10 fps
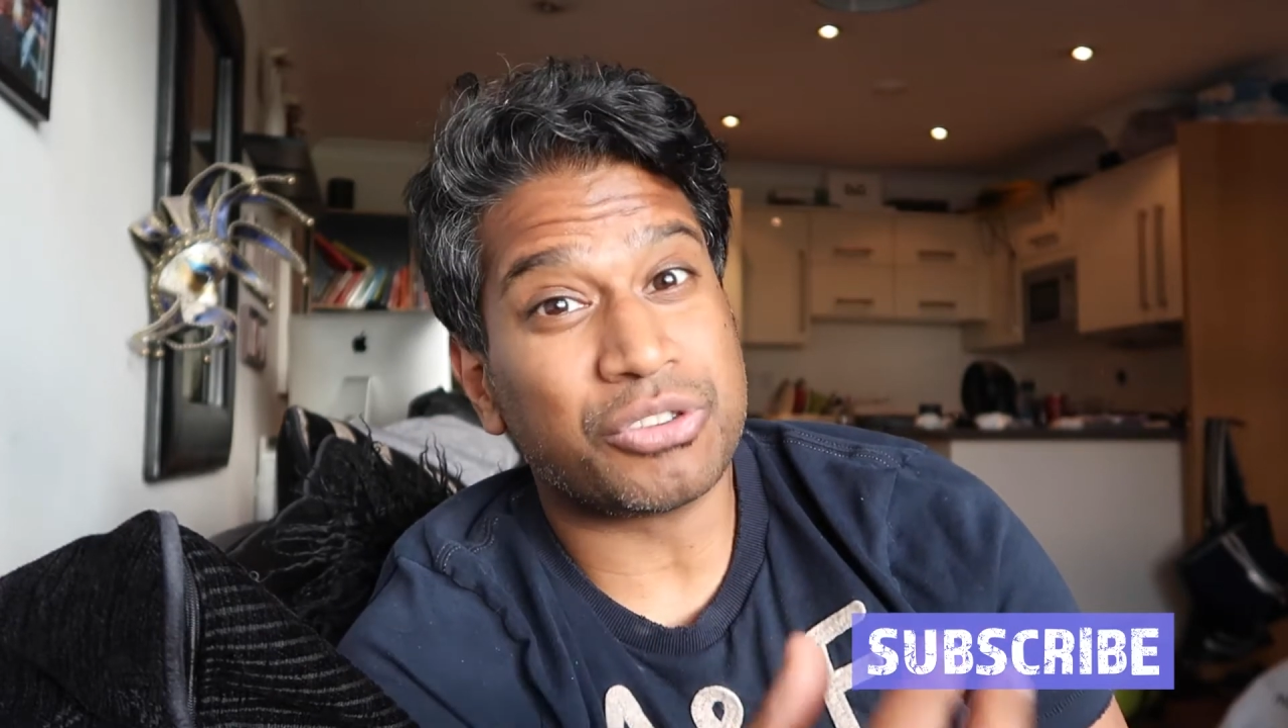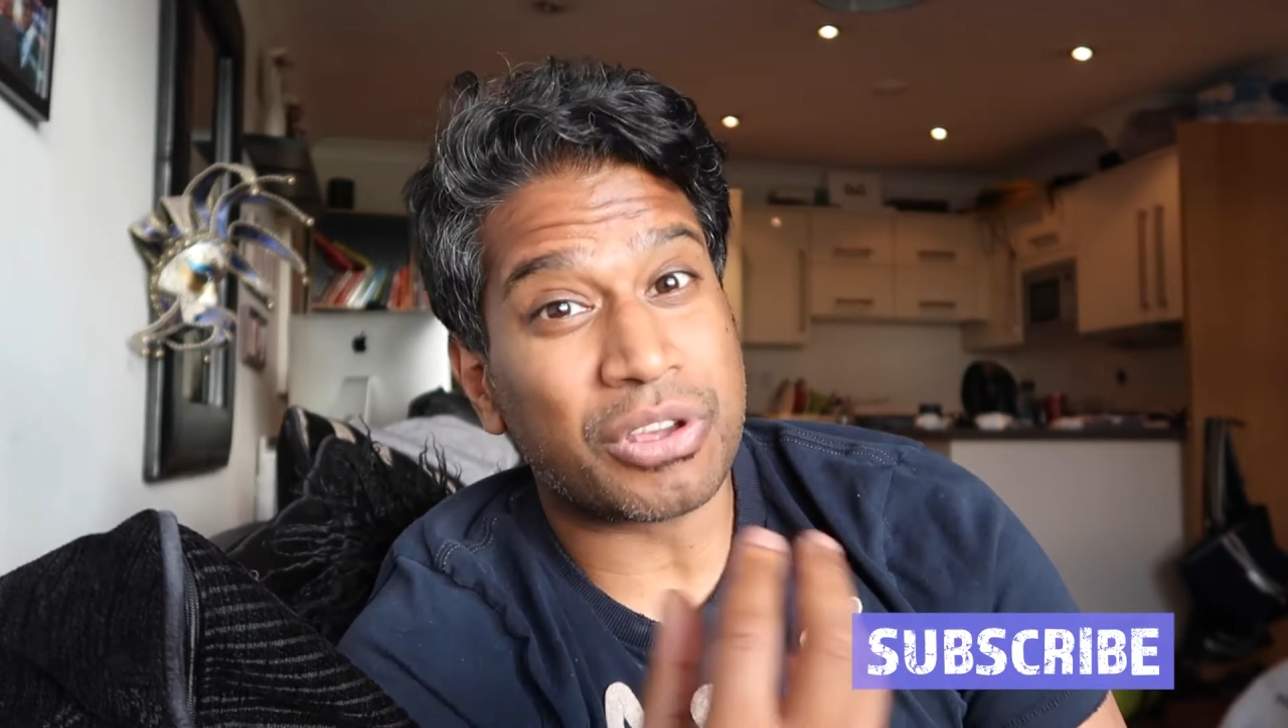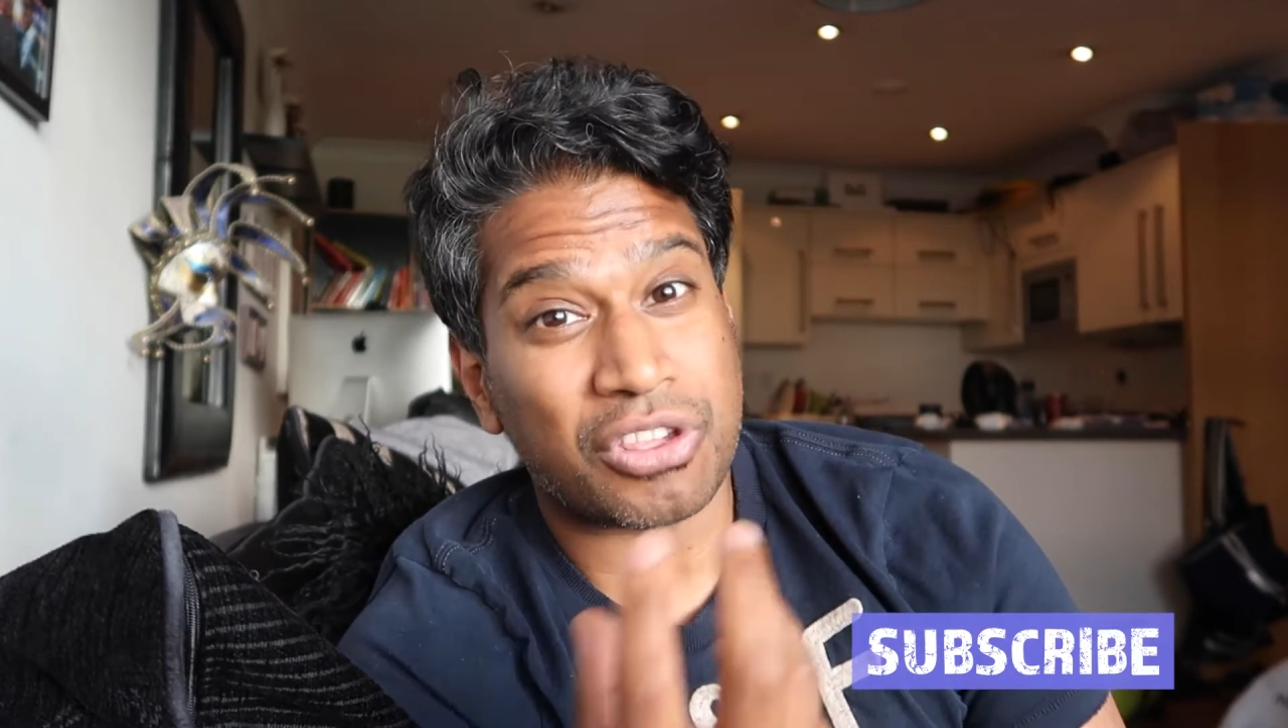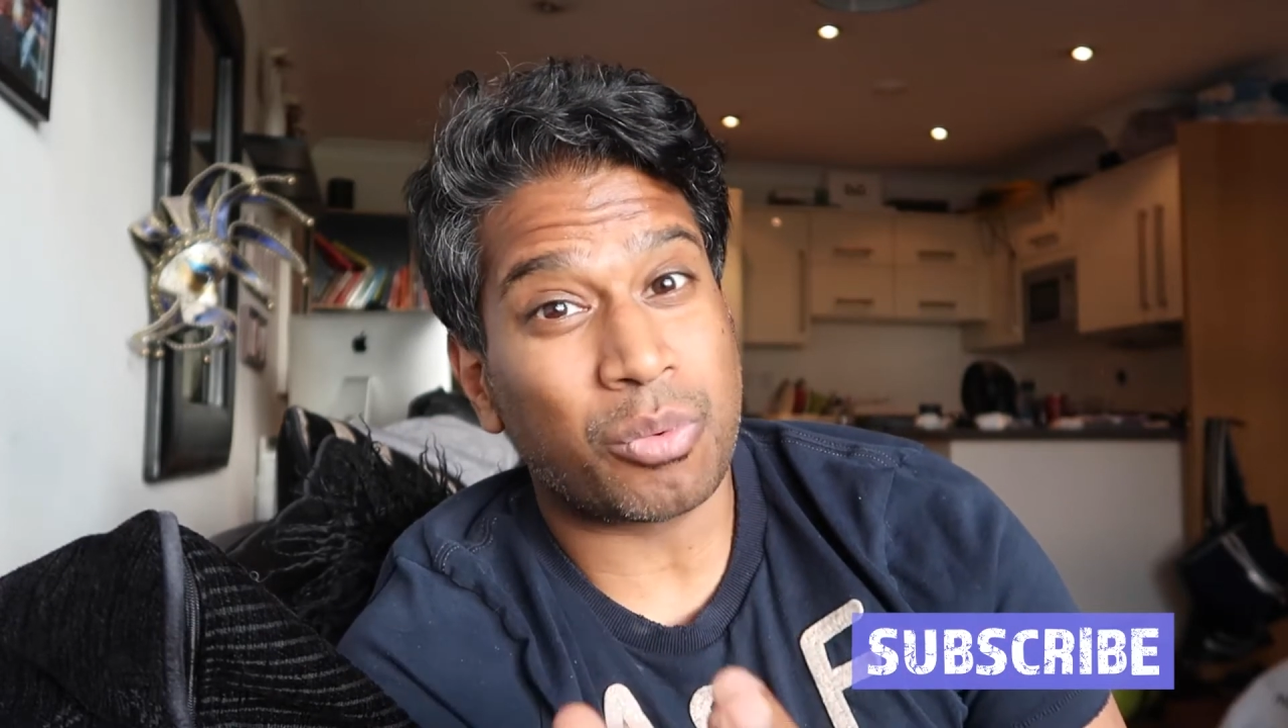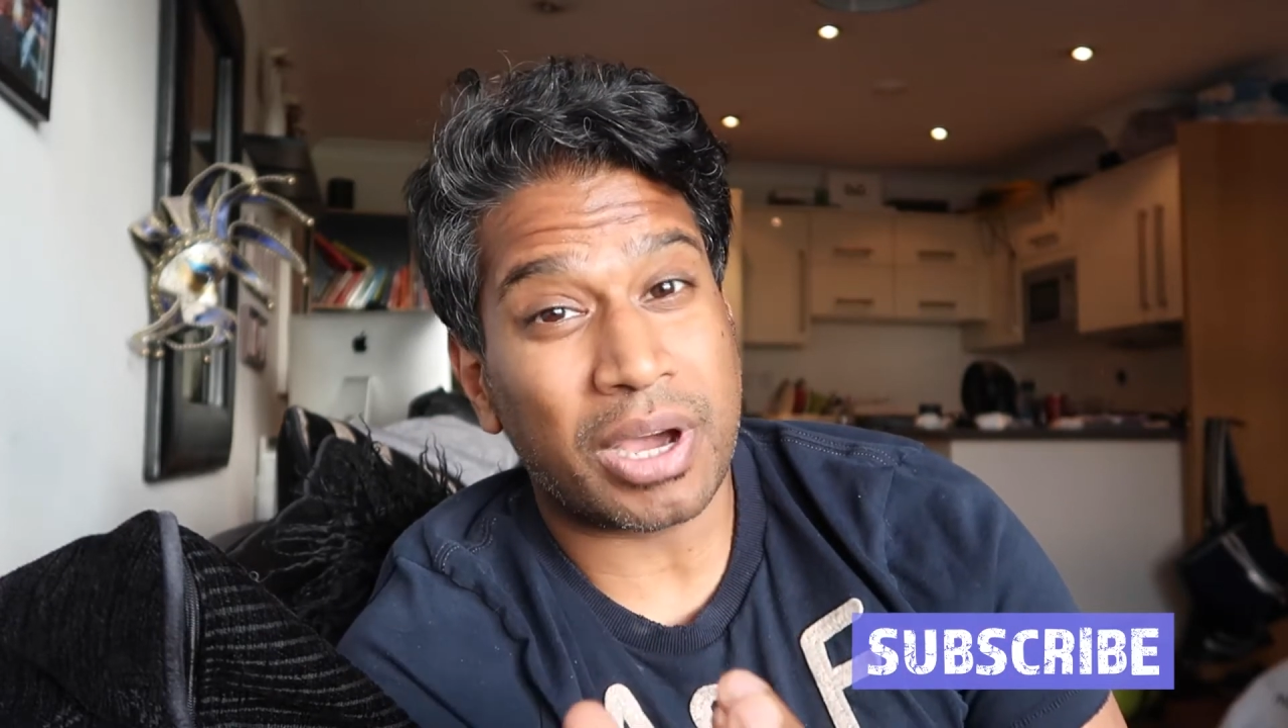
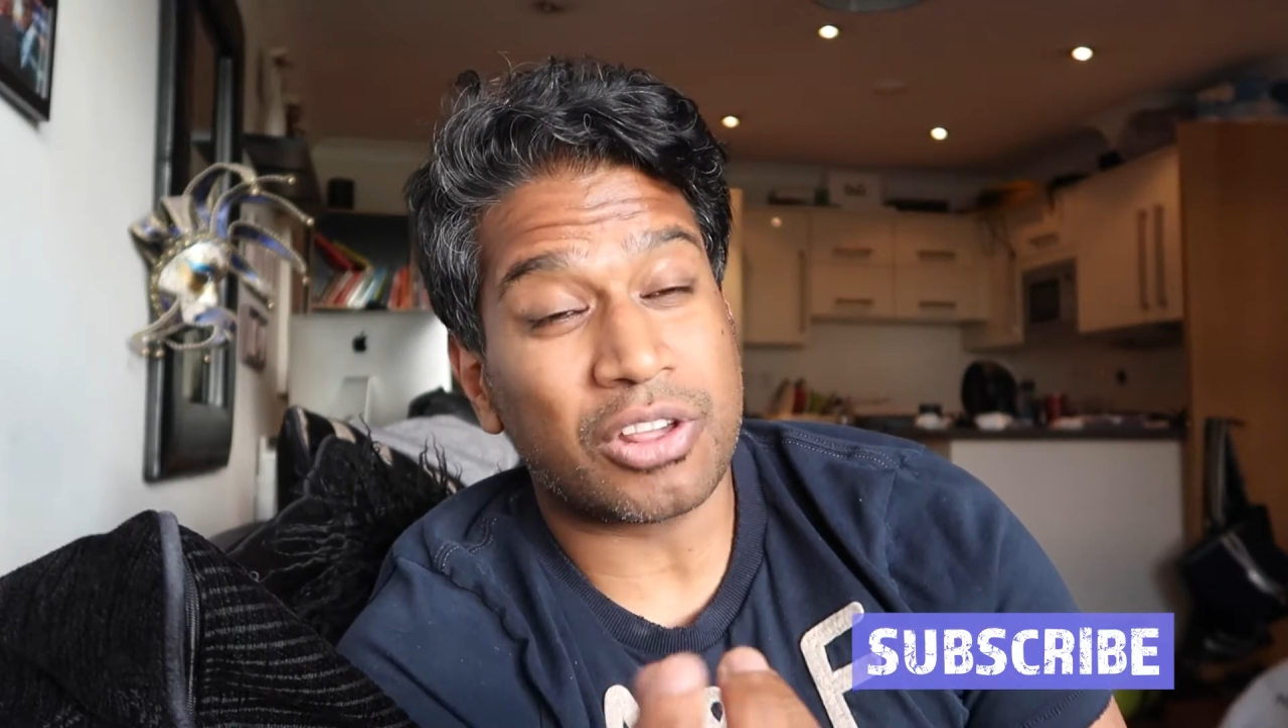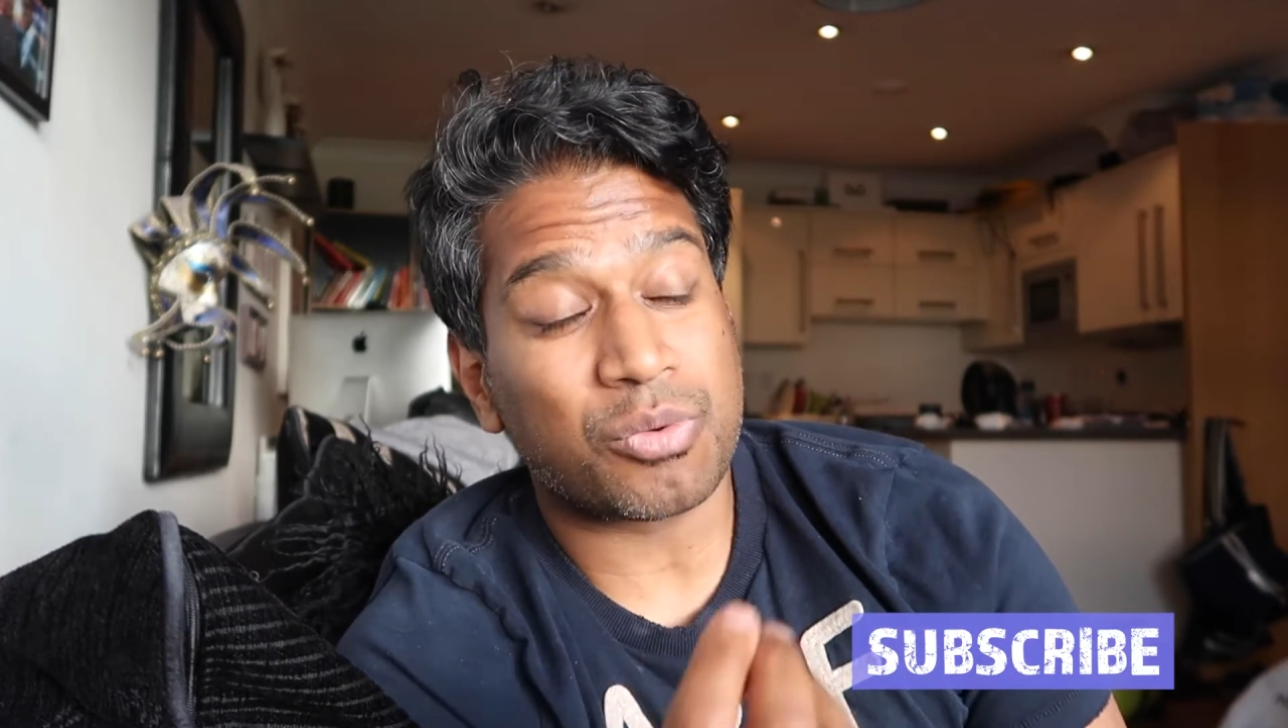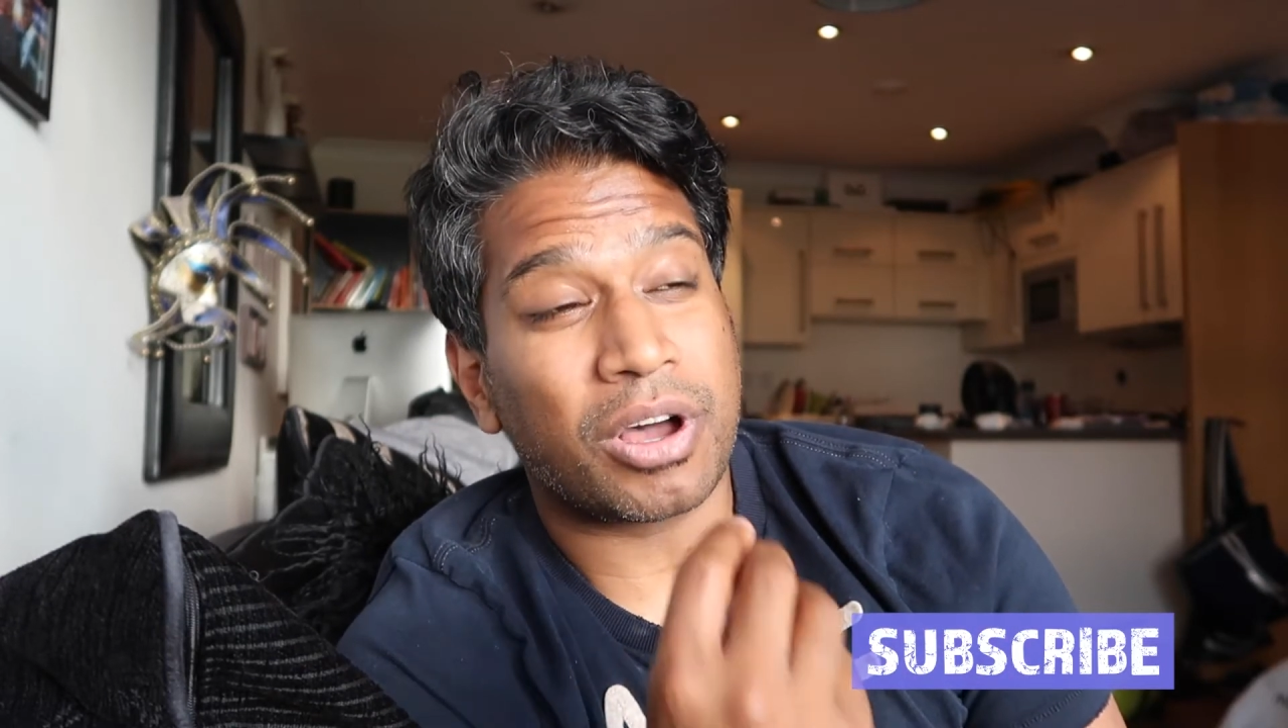doing so well as